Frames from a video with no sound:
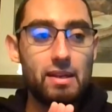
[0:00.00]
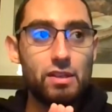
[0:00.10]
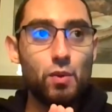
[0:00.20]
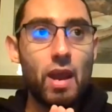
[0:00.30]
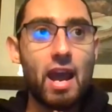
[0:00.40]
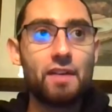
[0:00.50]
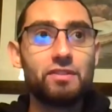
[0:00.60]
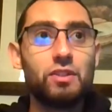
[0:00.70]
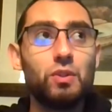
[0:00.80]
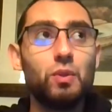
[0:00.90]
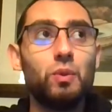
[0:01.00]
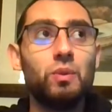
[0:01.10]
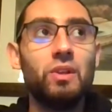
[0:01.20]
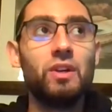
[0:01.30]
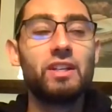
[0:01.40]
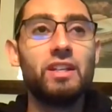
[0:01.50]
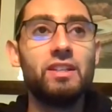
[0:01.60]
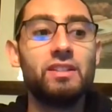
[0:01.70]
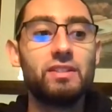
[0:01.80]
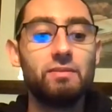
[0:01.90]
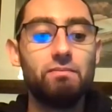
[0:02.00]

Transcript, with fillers: you have to look at it